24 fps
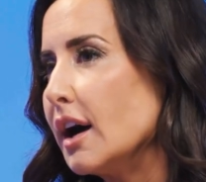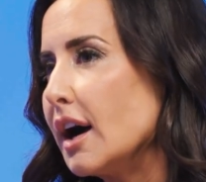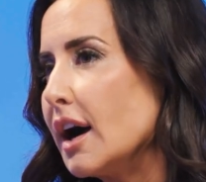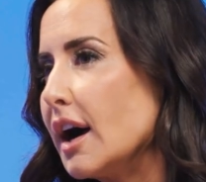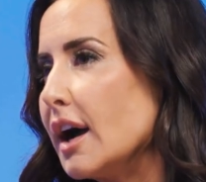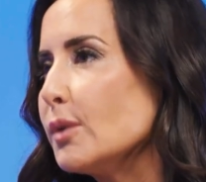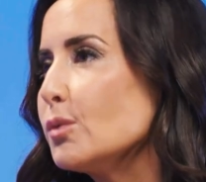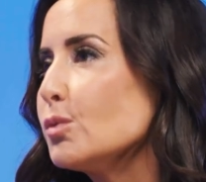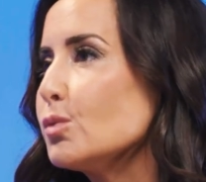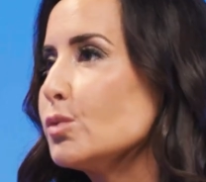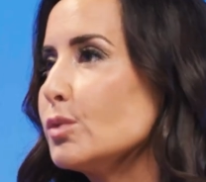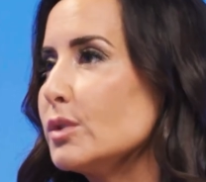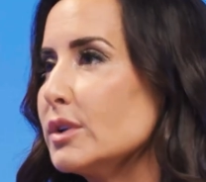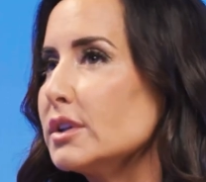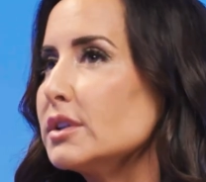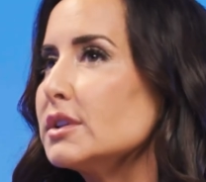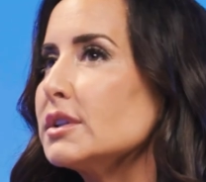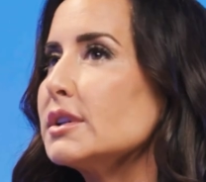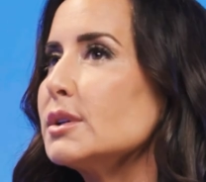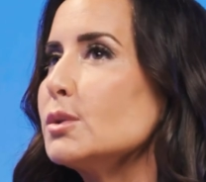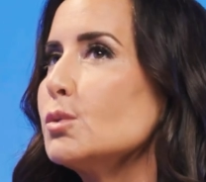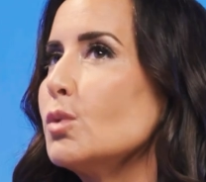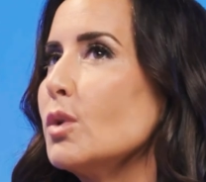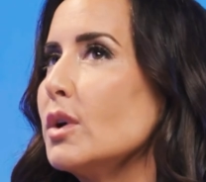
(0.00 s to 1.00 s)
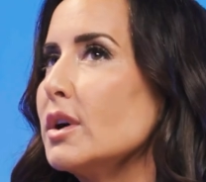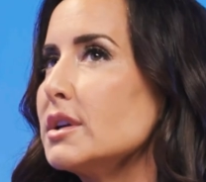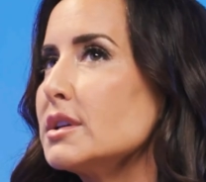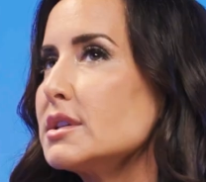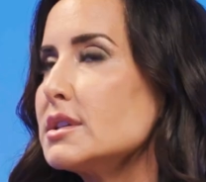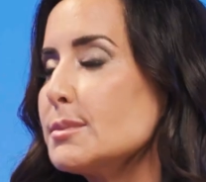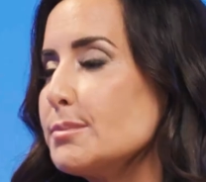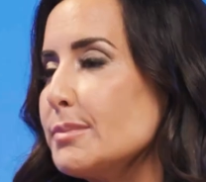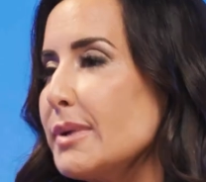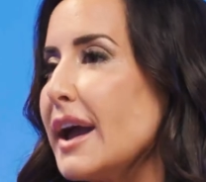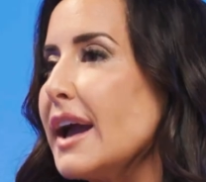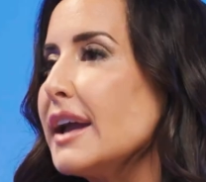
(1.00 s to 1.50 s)
I really wanted
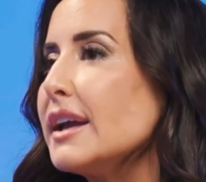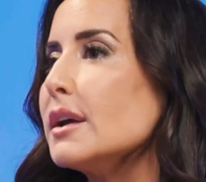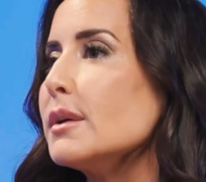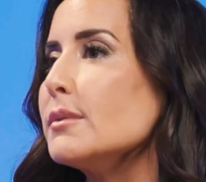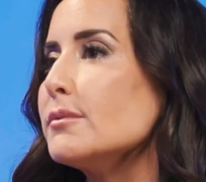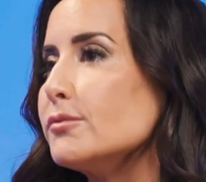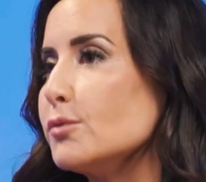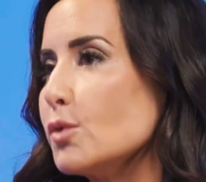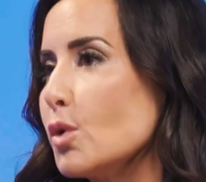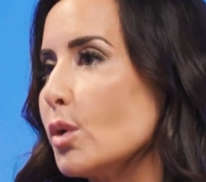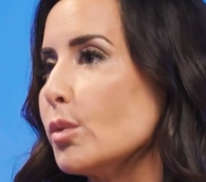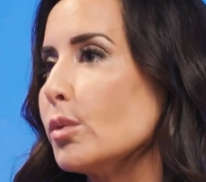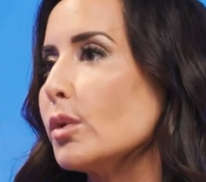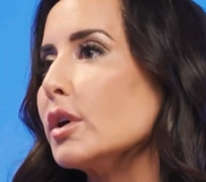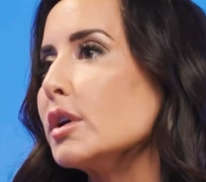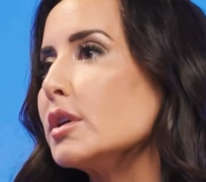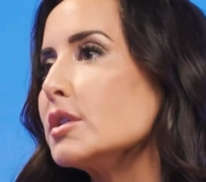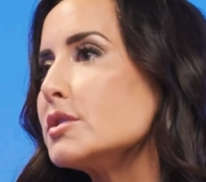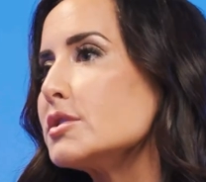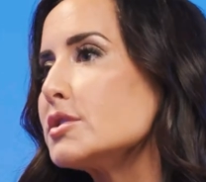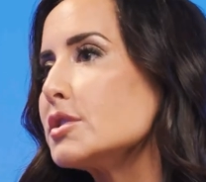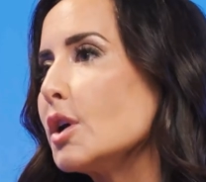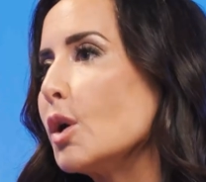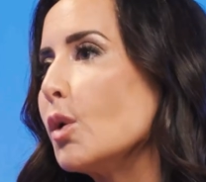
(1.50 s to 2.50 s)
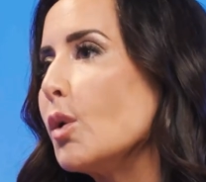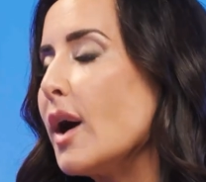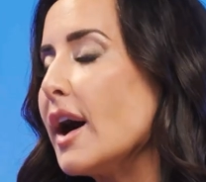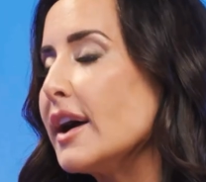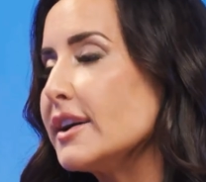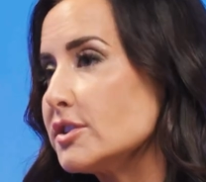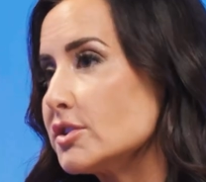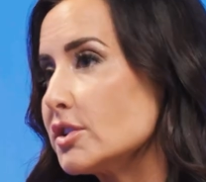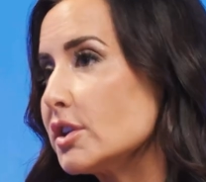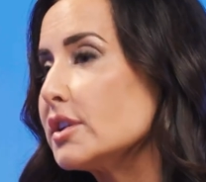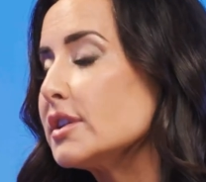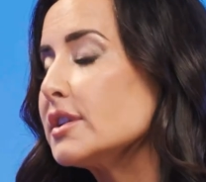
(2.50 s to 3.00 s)
to pay it forward. So I
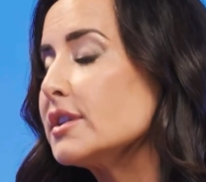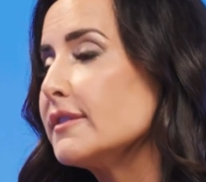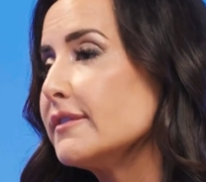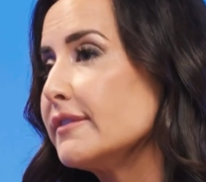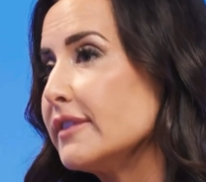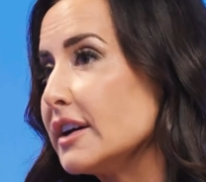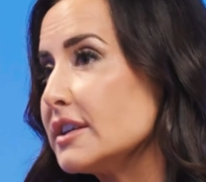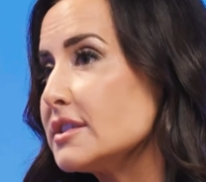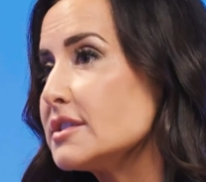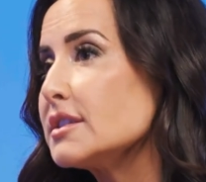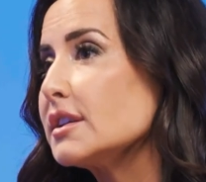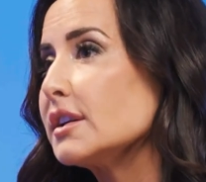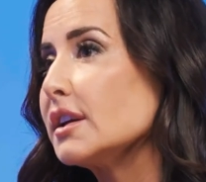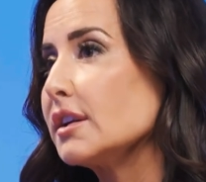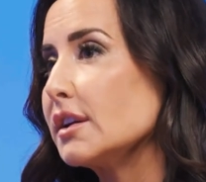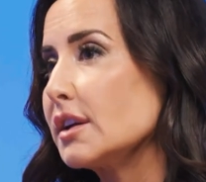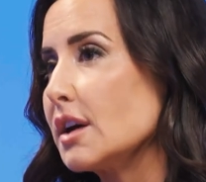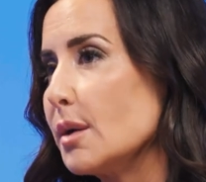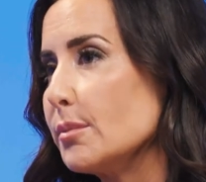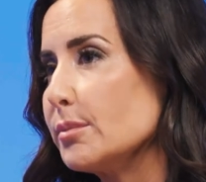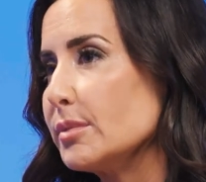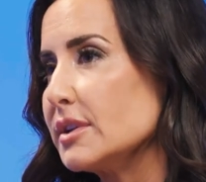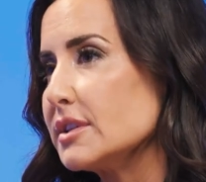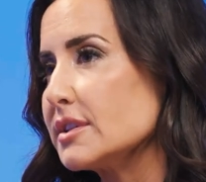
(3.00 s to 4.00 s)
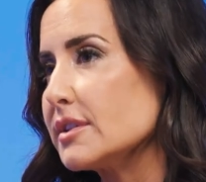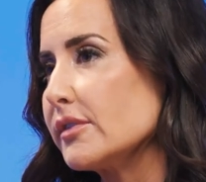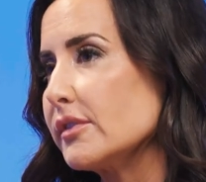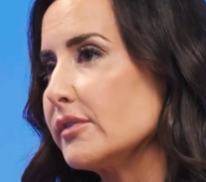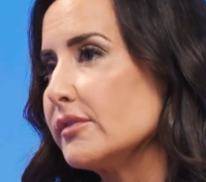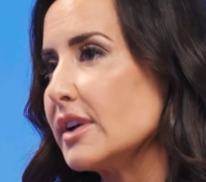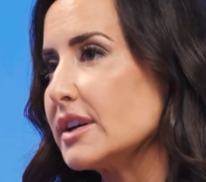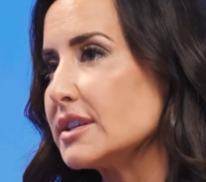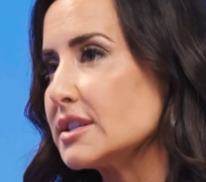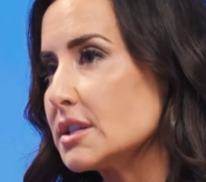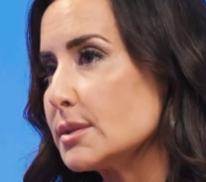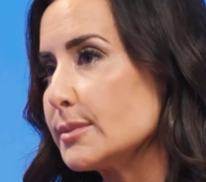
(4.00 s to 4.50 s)
started investing in companies. I've
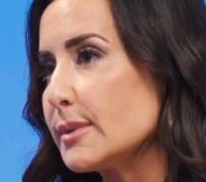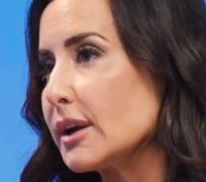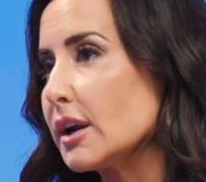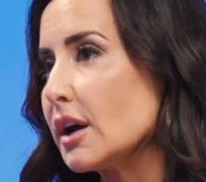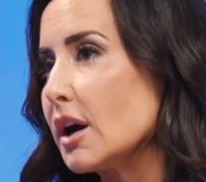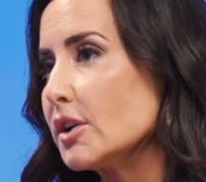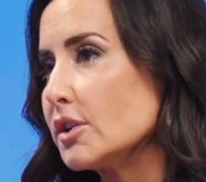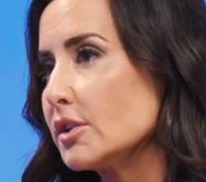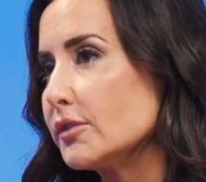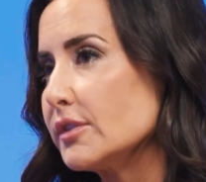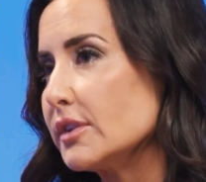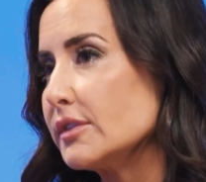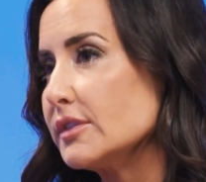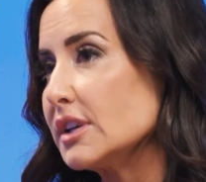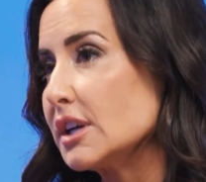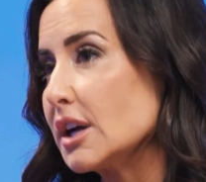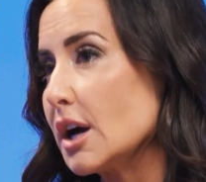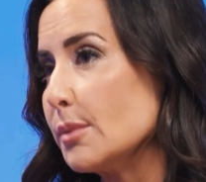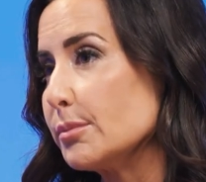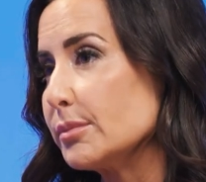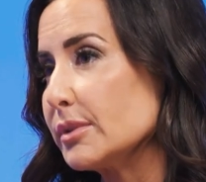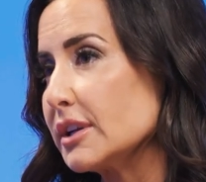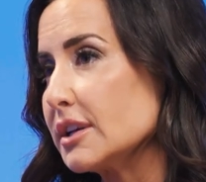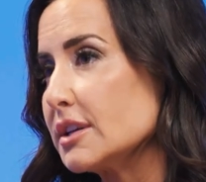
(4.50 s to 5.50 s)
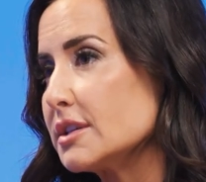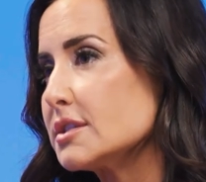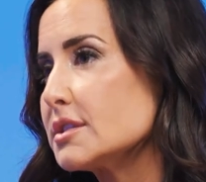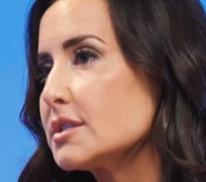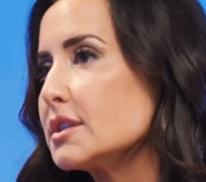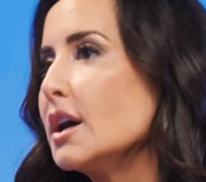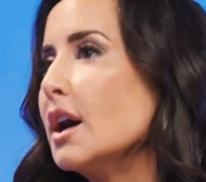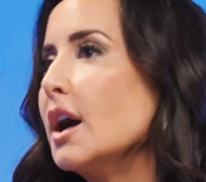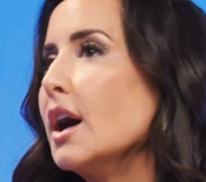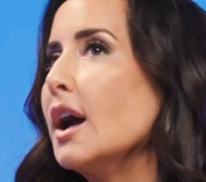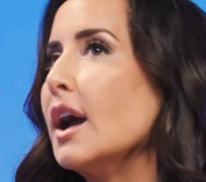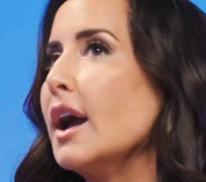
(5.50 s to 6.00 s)
invested about 150 companies,
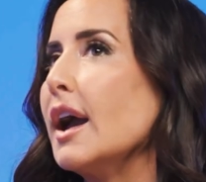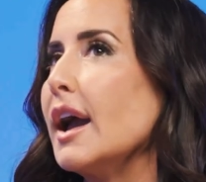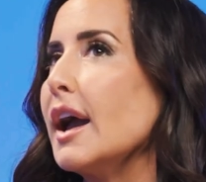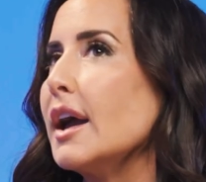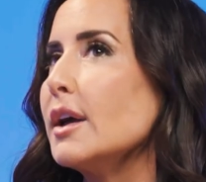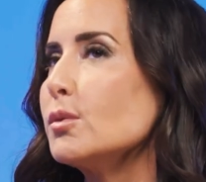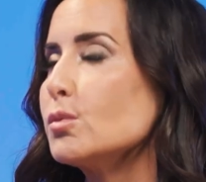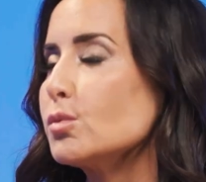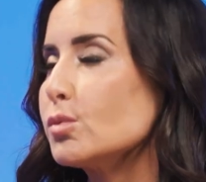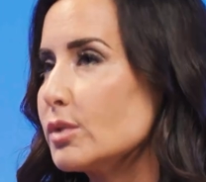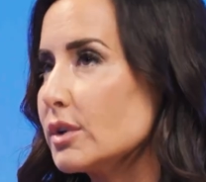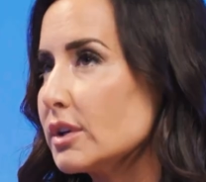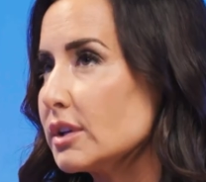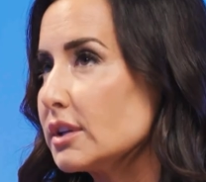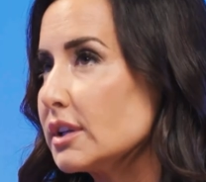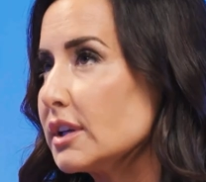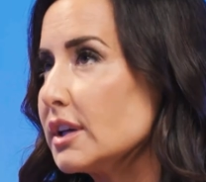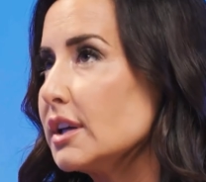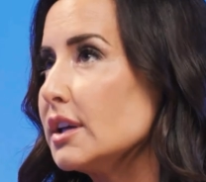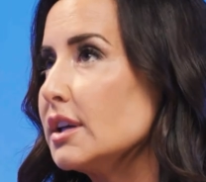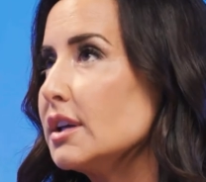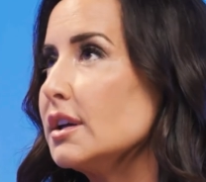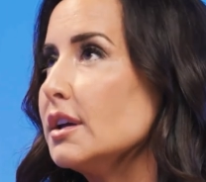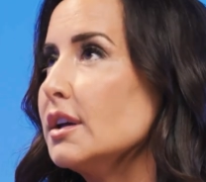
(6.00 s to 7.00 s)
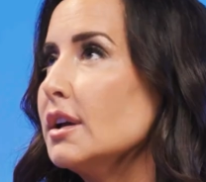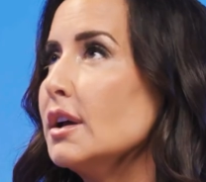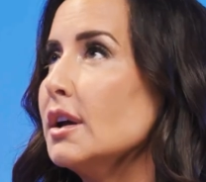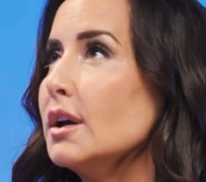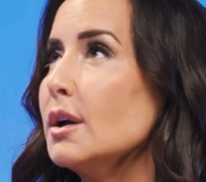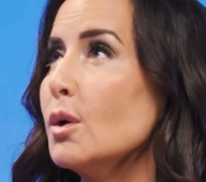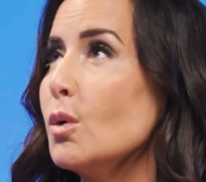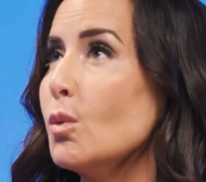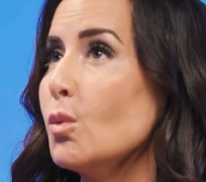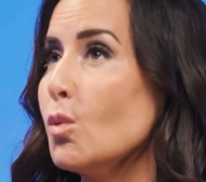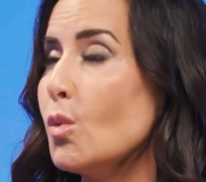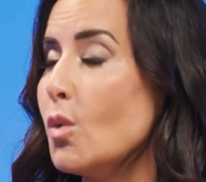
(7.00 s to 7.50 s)
and really
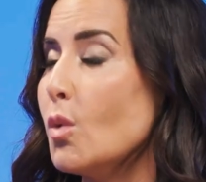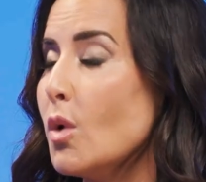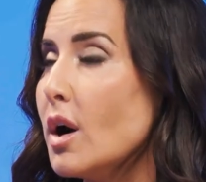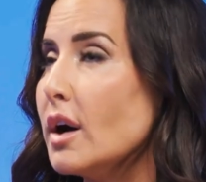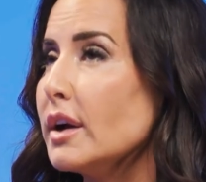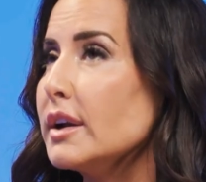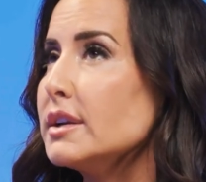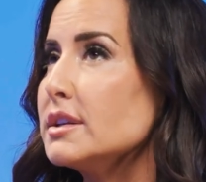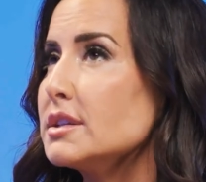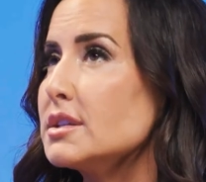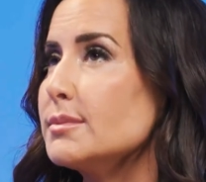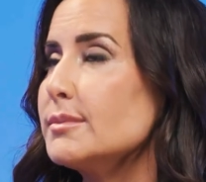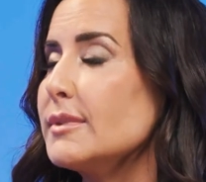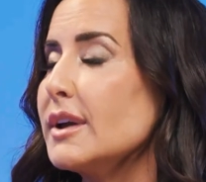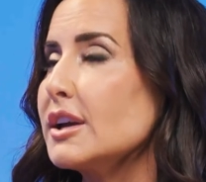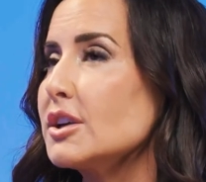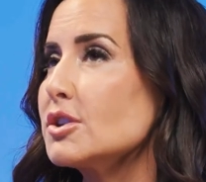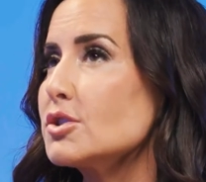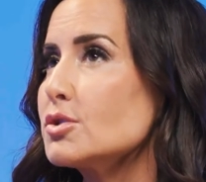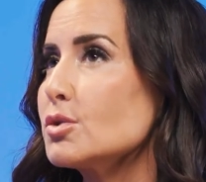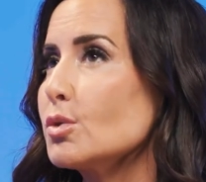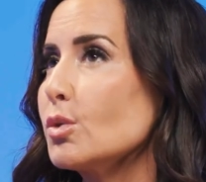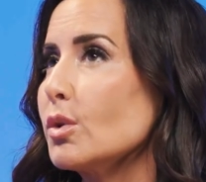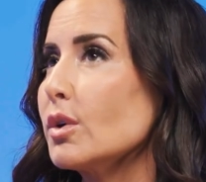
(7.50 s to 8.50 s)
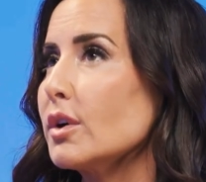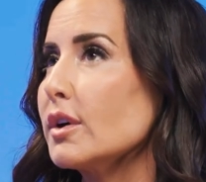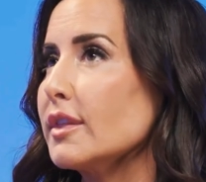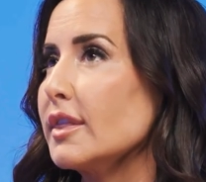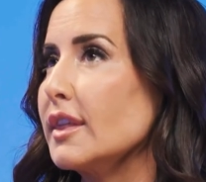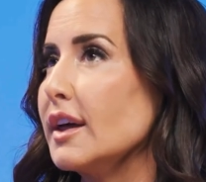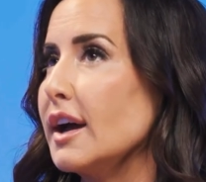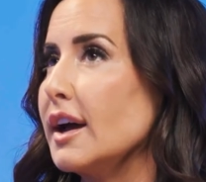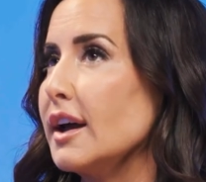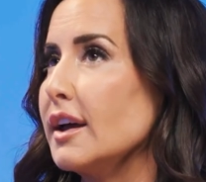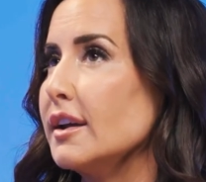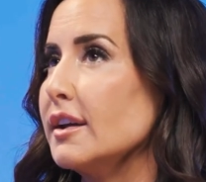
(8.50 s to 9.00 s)
wanting to make sure
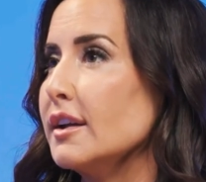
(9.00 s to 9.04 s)
that